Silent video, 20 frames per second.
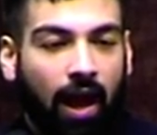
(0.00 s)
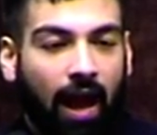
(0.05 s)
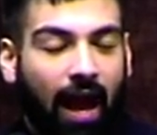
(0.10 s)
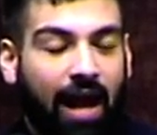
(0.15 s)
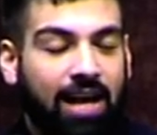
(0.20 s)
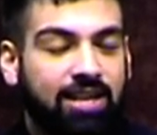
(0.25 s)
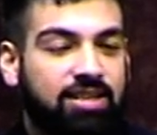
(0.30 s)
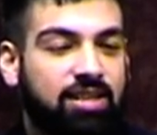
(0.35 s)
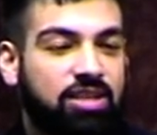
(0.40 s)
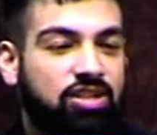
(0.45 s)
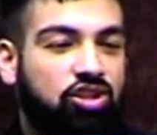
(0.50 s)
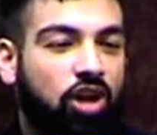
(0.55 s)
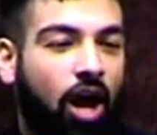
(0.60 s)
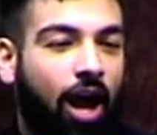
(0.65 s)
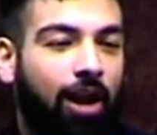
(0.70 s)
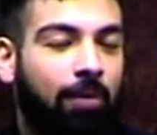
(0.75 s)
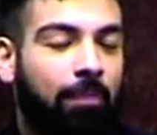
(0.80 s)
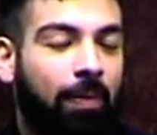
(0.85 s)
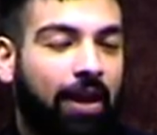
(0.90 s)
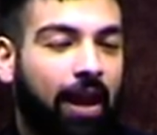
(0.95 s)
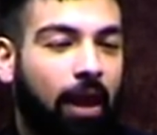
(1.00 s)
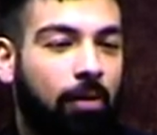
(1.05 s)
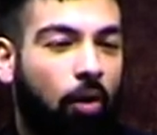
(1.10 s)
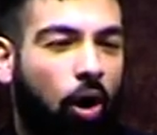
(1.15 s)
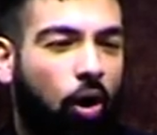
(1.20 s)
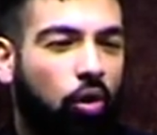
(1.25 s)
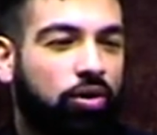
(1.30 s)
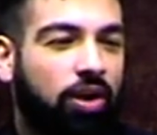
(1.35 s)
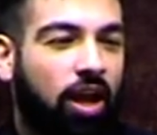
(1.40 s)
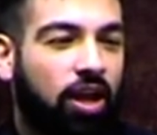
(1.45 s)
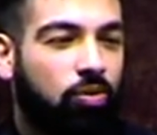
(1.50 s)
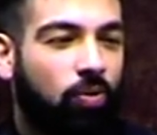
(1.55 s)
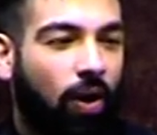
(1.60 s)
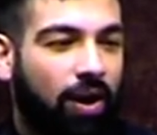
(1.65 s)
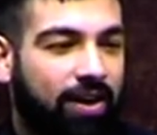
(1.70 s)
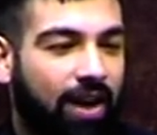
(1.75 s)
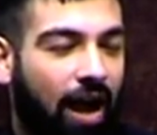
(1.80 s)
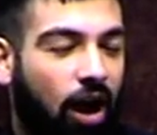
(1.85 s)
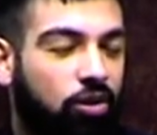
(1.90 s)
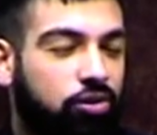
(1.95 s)
As this child became older, he
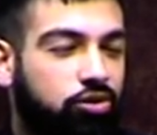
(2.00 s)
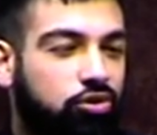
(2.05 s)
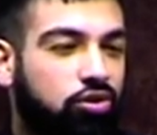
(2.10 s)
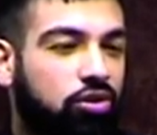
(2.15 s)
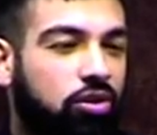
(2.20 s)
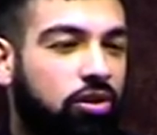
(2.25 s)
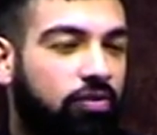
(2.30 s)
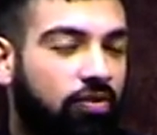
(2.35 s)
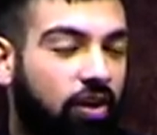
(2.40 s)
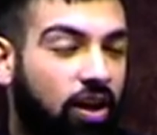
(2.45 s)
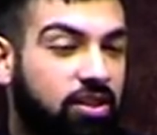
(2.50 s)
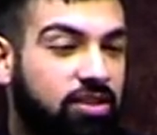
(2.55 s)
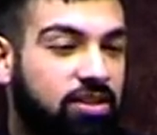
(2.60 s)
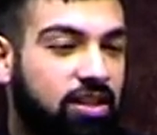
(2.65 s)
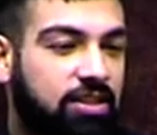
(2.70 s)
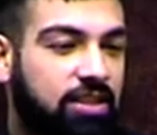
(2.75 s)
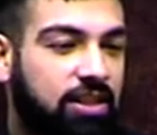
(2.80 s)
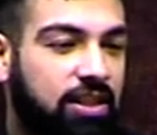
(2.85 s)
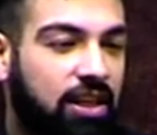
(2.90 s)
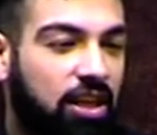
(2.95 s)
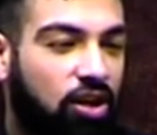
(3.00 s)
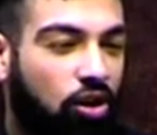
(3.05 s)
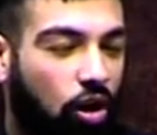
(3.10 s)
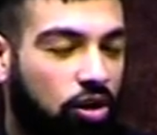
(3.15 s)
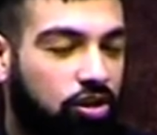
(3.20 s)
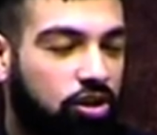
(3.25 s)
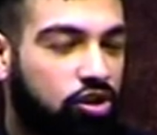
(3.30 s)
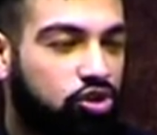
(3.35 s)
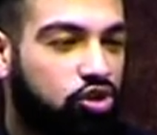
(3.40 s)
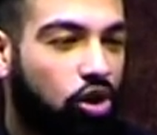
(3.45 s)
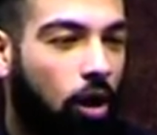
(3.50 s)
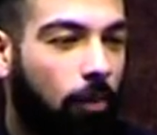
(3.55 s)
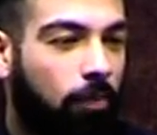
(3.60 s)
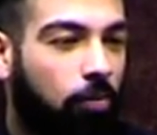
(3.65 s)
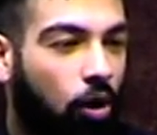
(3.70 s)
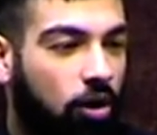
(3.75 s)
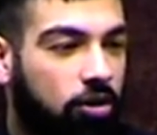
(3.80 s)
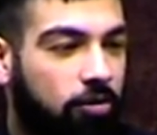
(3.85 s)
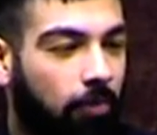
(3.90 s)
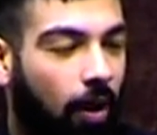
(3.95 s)
went out to university. He got a job,
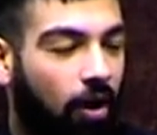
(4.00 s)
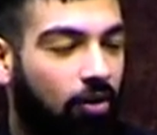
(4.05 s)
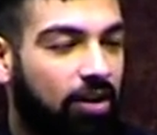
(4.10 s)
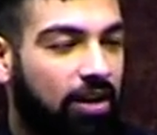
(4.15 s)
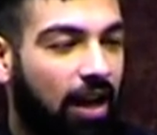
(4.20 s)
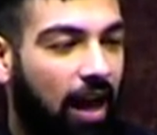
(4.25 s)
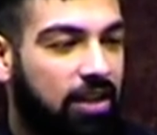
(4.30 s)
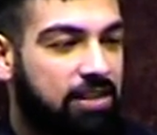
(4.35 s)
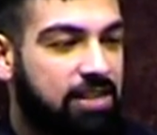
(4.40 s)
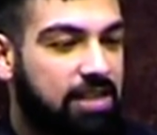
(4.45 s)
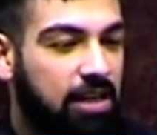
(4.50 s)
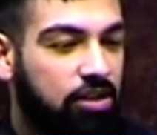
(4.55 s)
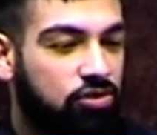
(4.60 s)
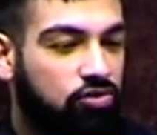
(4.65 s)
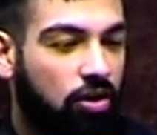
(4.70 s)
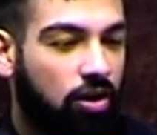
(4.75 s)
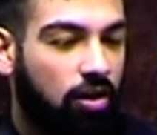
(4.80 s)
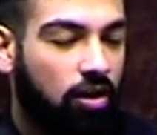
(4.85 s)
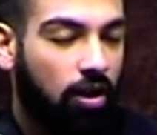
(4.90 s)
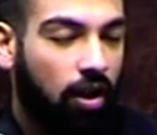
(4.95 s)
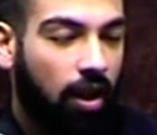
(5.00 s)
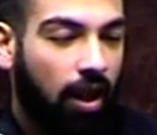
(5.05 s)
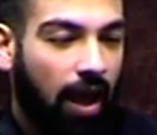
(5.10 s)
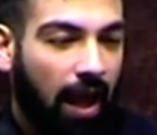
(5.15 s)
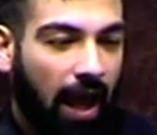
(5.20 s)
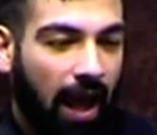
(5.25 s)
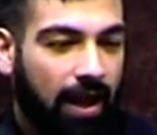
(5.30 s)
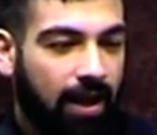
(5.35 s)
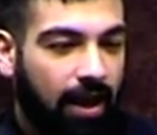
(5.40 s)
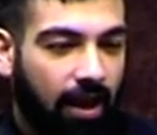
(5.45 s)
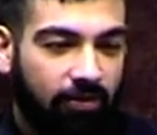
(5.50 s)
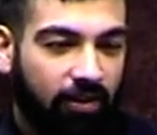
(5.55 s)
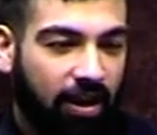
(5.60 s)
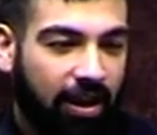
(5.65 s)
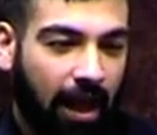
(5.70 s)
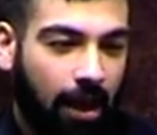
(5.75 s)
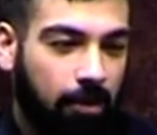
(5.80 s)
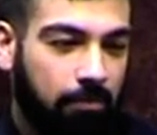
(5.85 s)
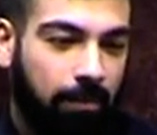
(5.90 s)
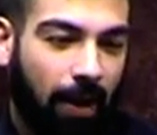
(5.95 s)
got married, had children, and never
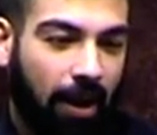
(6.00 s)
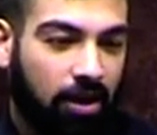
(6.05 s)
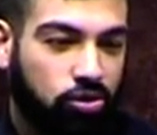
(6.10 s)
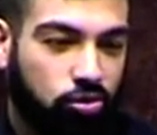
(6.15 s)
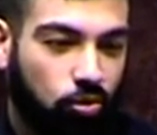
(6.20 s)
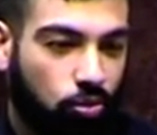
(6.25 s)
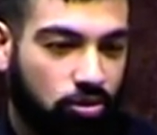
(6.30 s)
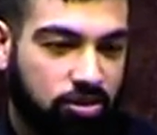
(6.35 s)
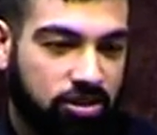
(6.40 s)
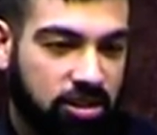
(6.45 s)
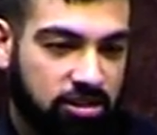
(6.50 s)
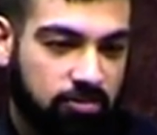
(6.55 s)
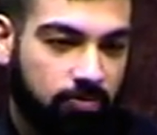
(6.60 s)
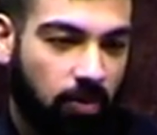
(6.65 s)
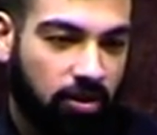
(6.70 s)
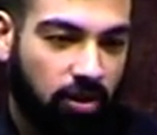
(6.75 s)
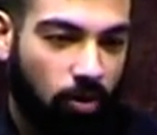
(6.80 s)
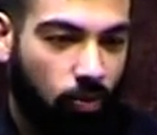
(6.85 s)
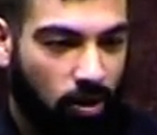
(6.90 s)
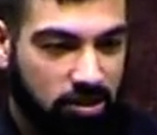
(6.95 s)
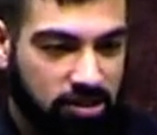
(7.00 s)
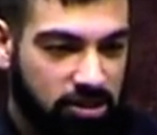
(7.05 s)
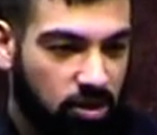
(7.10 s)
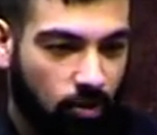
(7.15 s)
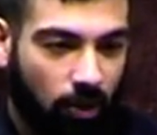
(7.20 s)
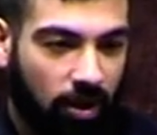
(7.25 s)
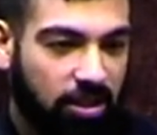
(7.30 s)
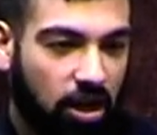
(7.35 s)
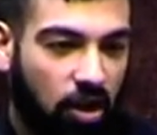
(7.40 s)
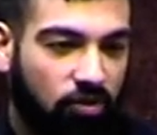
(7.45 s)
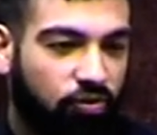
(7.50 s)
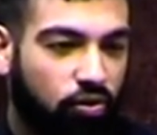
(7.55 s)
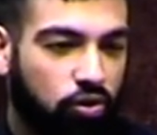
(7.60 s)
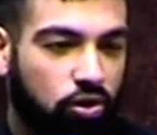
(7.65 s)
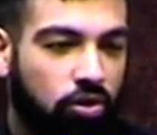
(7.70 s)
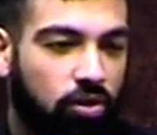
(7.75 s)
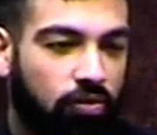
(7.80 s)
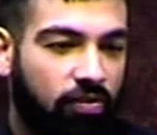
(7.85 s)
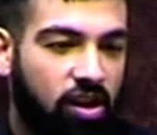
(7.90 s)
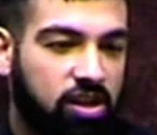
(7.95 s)
came back towards his mother. Once he went out for
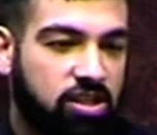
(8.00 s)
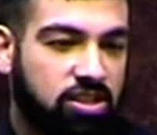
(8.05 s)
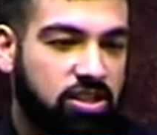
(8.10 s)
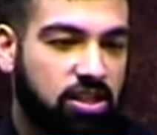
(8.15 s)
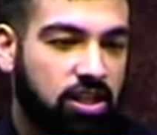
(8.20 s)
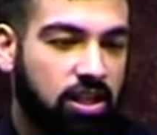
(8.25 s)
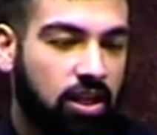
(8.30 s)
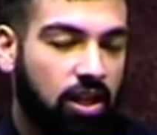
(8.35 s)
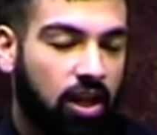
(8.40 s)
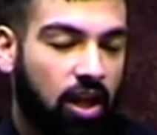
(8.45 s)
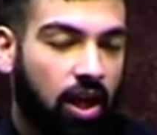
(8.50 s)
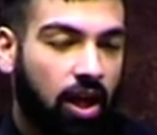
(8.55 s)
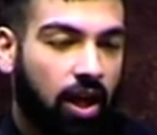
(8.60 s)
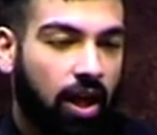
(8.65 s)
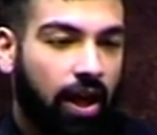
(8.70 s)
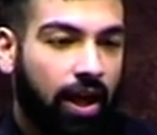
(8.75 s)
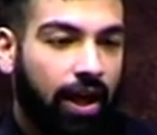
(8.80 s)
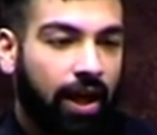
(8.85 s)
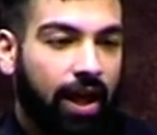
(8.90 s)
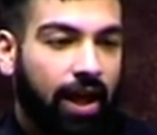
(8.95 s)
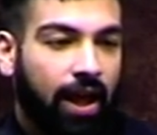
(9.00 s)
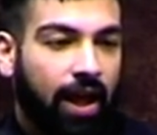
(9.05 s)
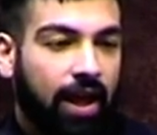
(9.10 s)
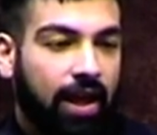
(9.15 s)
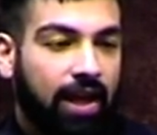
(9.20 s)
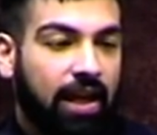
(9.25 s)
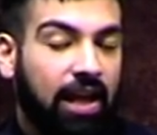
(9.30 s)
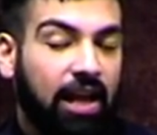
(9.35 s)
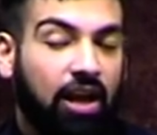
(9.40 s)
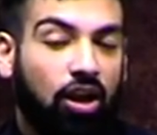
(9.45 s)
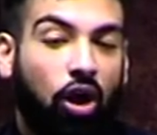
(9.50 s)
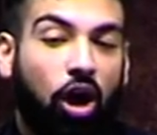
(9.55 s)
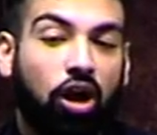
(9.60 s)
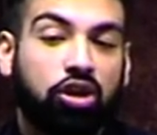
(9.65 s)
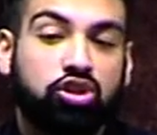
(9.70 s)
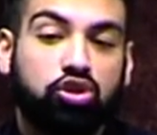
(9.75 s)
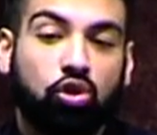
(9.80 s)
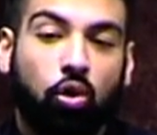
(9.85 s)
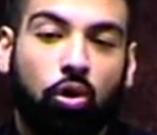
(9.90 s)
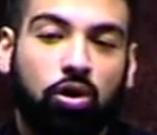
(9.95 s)
university, he
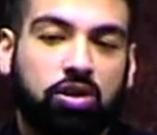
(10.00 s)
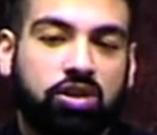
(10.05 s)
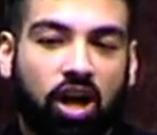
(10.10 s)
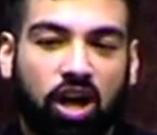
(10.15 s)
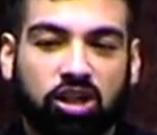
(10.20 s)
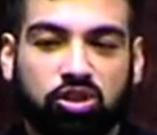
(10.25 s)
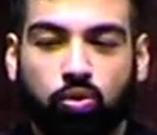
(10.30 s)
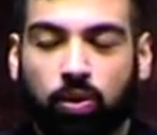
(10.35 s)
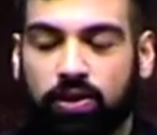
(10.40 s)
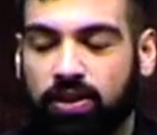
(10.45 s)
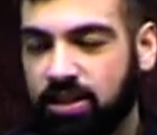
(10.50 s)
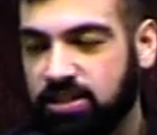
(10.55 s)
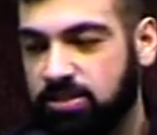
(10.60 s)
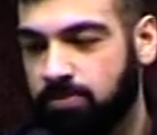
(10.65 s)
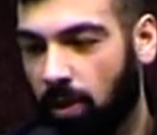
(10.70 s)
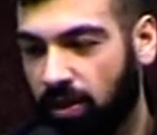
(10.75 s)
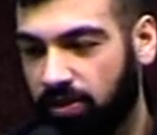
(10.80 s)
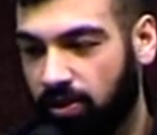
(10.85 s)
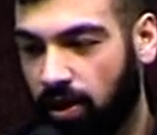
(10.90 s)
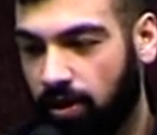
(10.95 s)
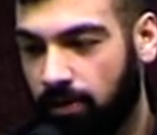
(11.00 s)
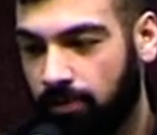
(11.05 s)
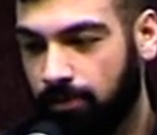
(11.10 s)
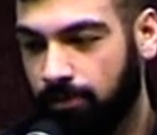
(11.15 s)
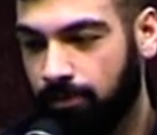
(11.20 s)
lost all touch with his mother.